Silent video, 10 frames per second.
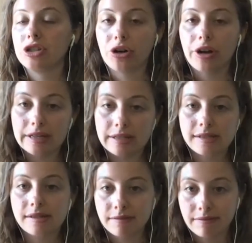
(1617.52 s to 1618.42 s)
assurance
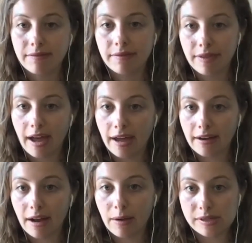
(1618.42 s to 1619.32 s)

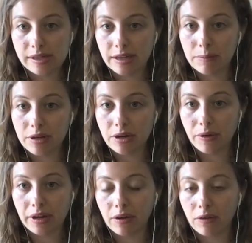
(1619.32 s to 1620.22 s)
that I wasn't going to be
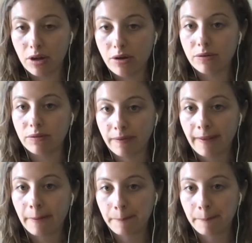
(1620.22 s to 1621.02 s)
going it alone.